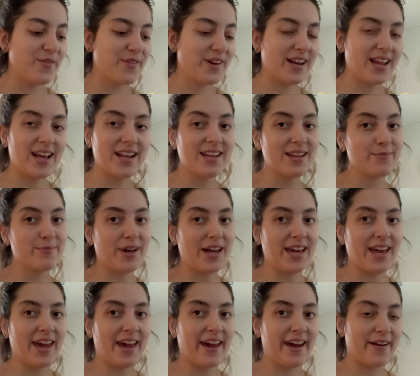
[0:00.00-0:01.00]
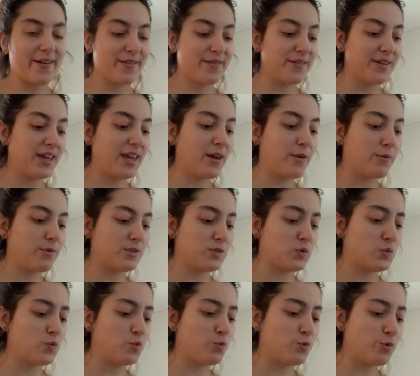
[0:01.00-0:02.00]
when I did my hair he
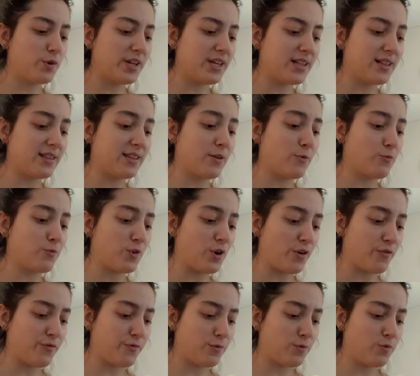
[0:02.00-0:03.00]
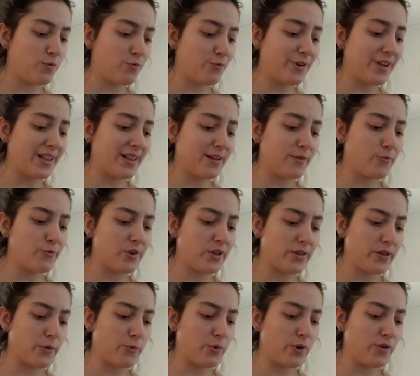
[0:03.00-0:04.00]
was really rough really
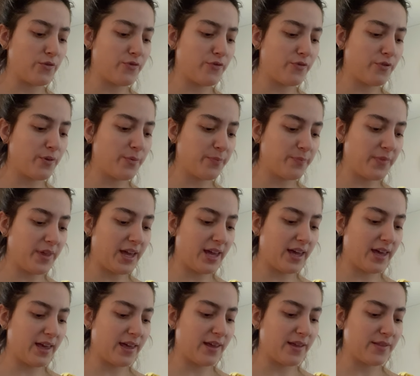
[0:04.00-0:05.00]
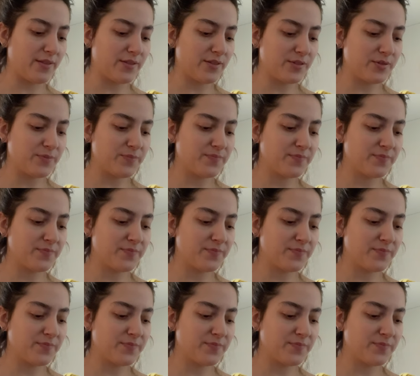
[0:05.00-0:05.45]
really rough and